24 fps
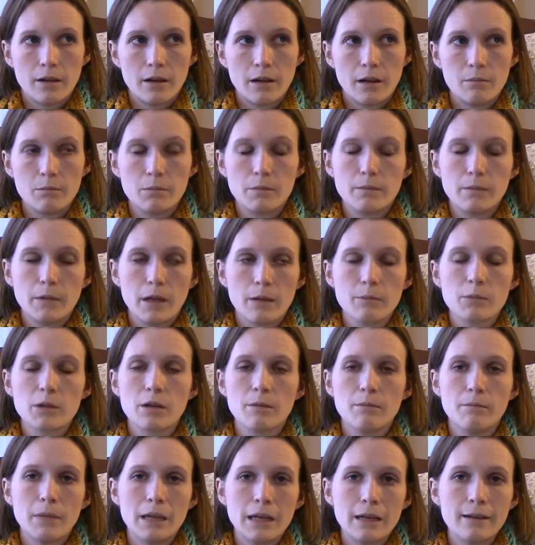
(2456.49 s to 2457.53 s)
I'm
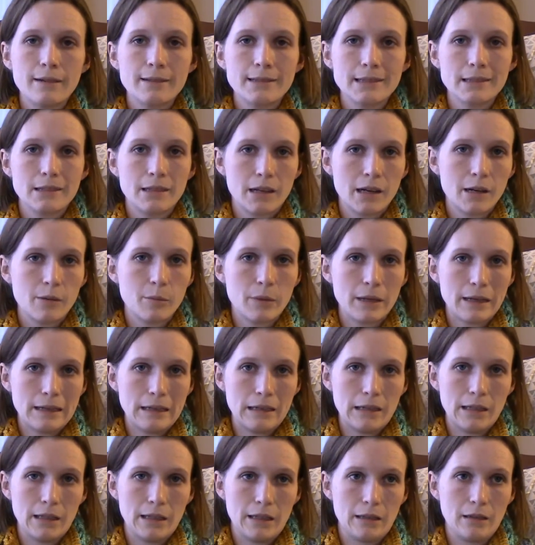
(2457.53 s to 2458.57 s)
committing to not
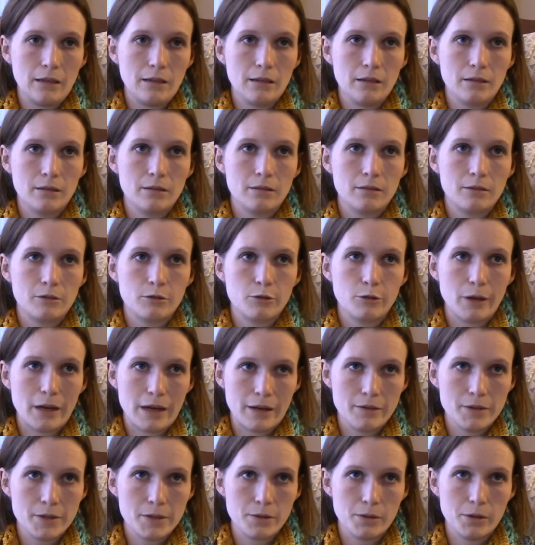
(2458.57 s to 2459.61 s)
buying
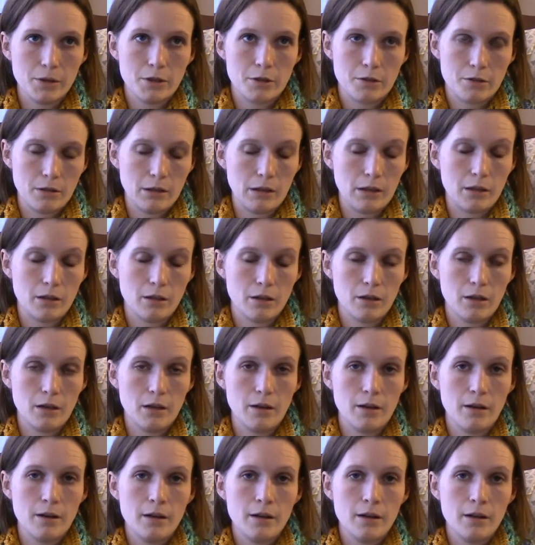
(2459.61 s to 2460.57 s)
craft store acrylic yarn.